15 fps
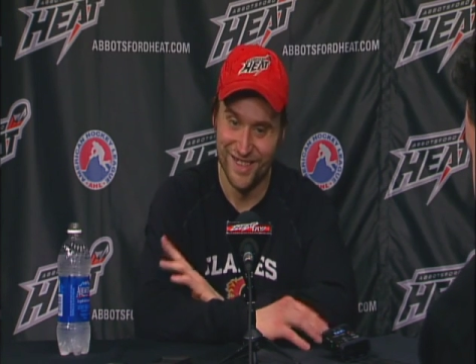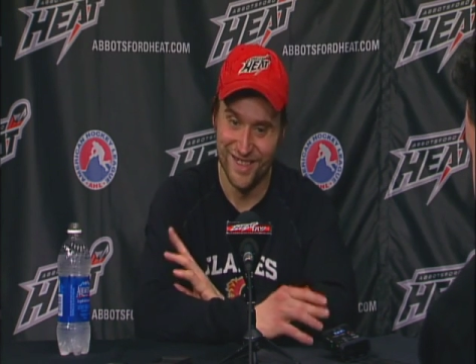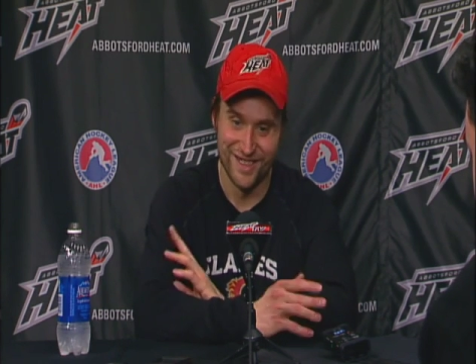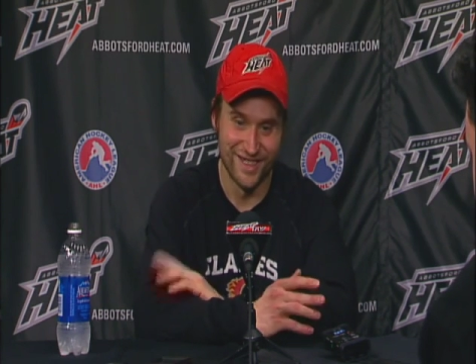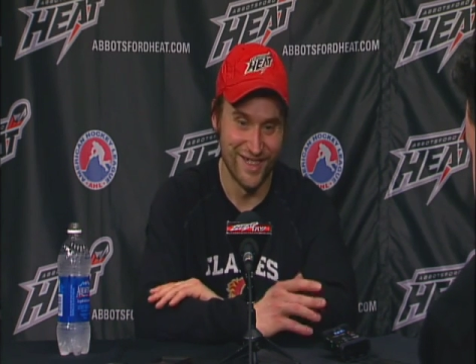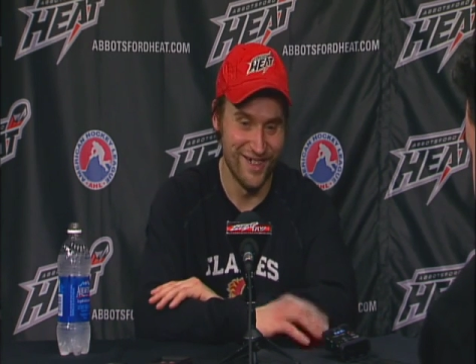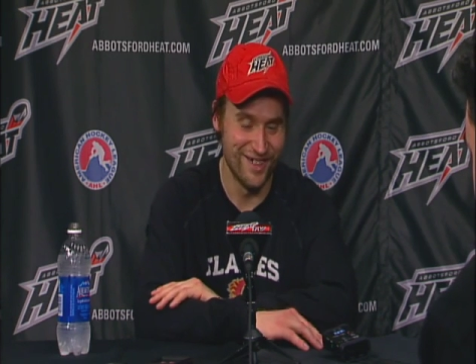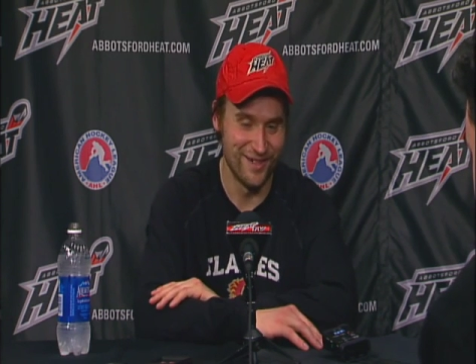
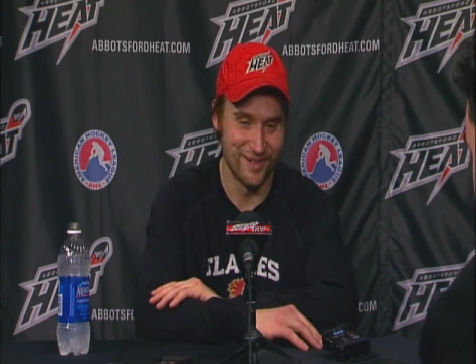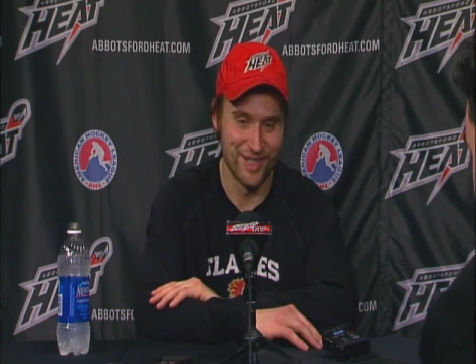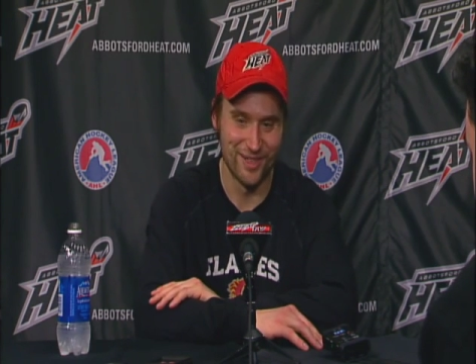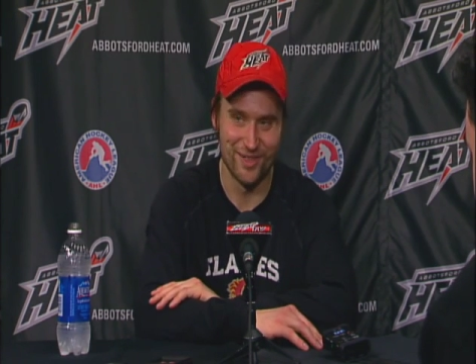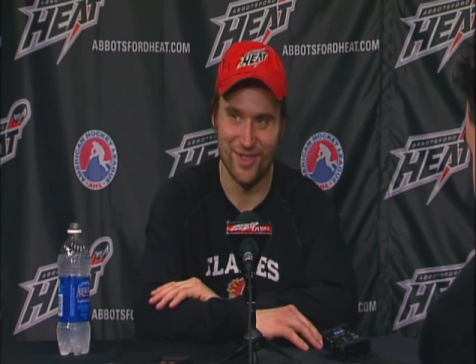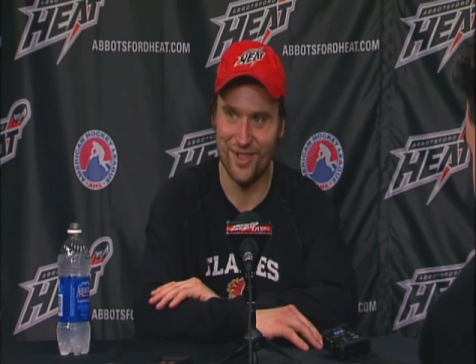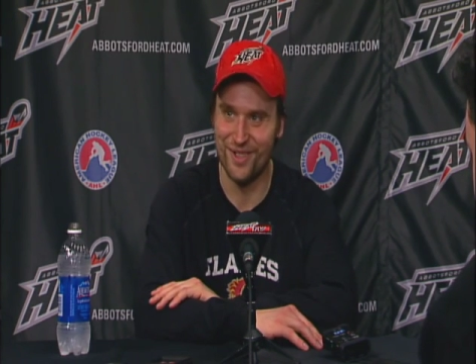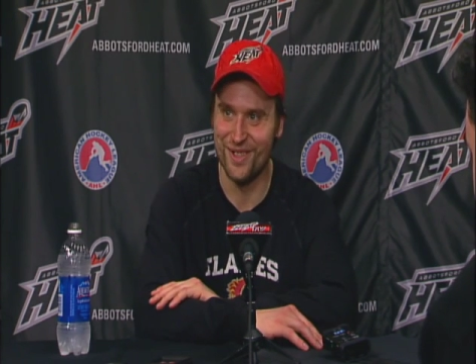No, I mean, it
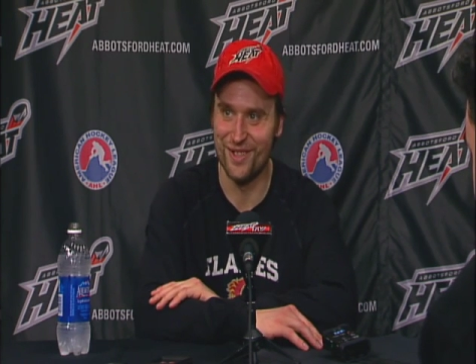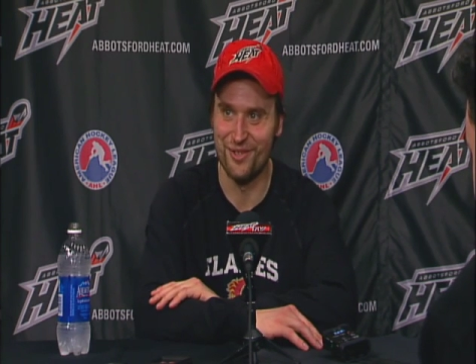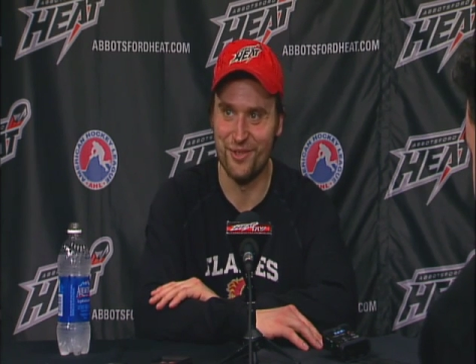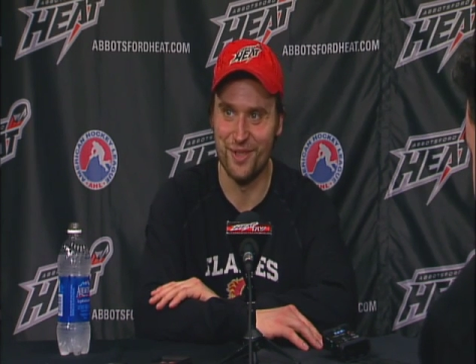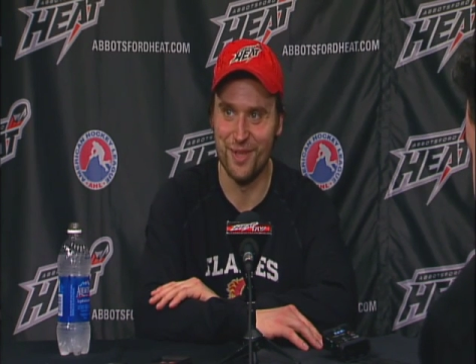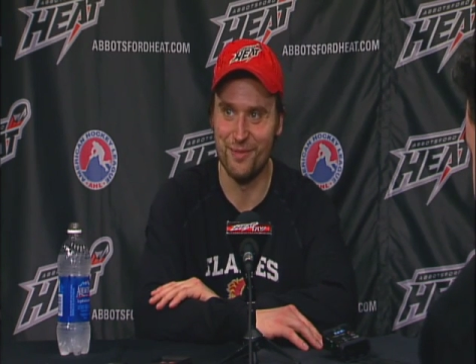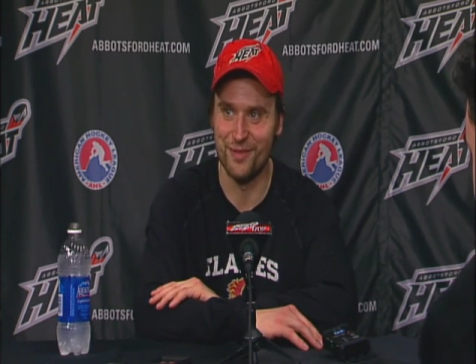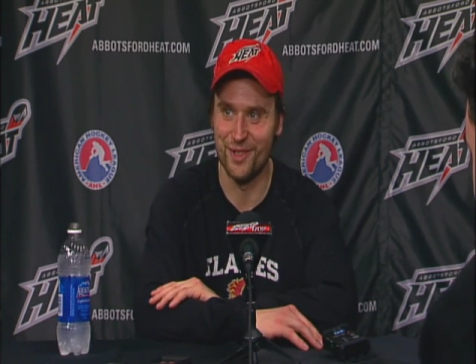was always a
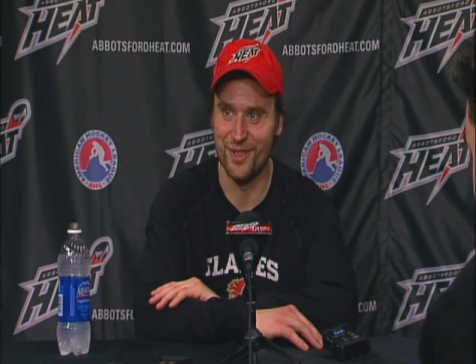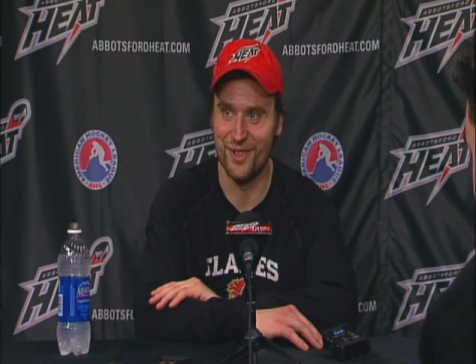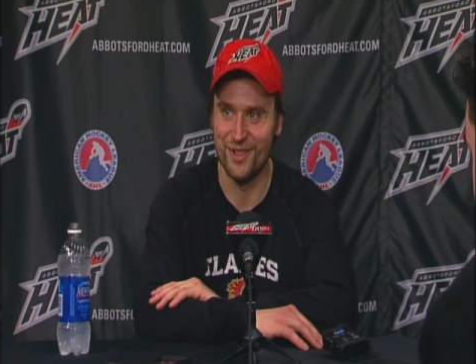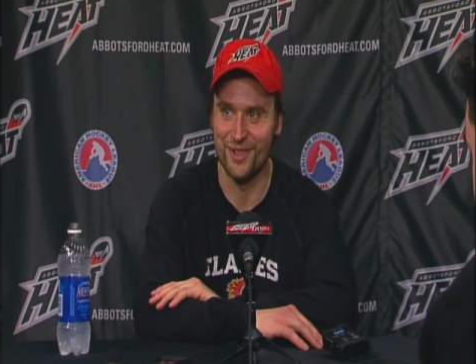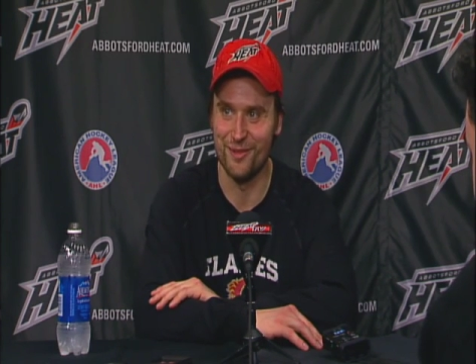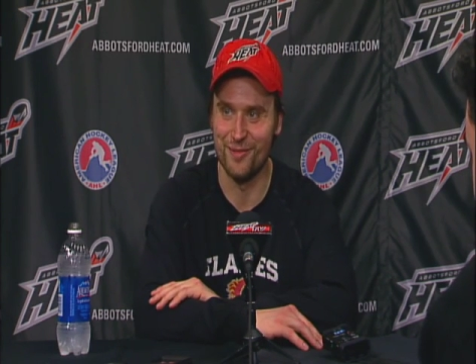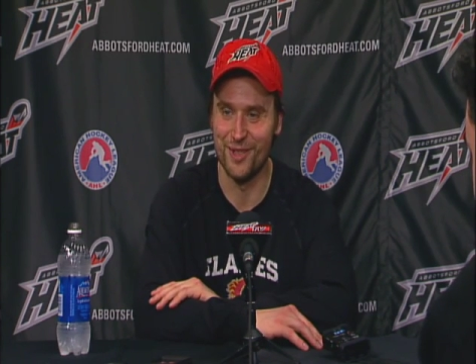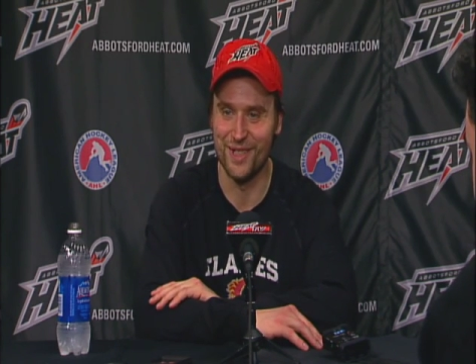dream for
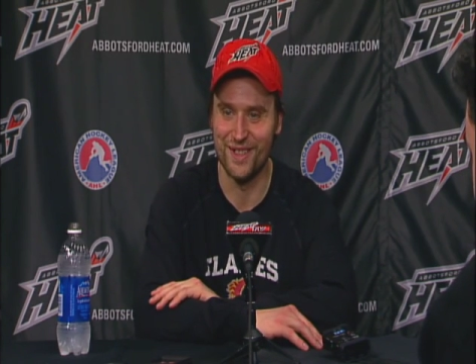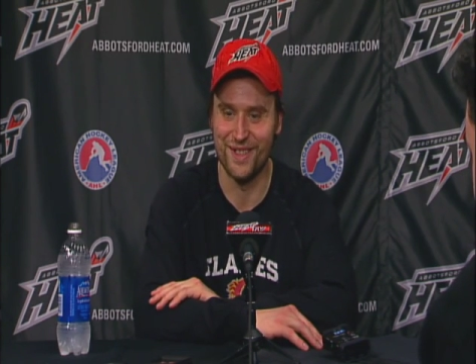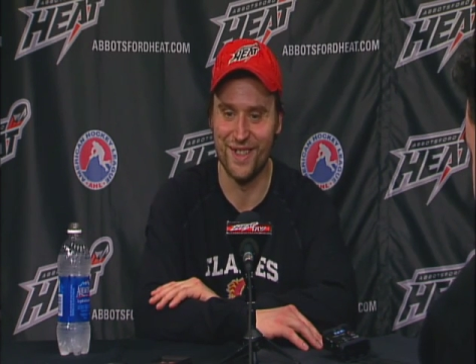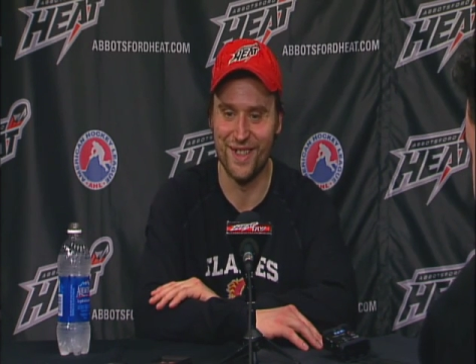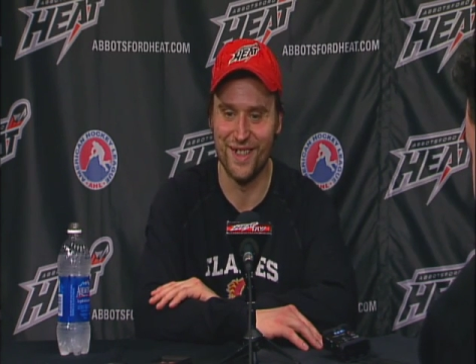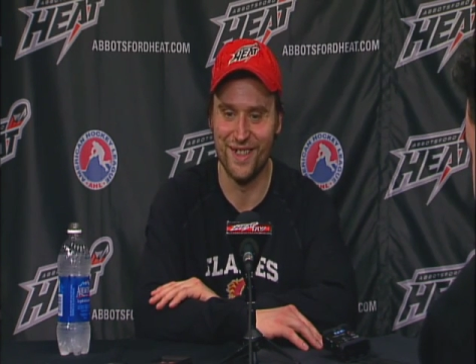sure, but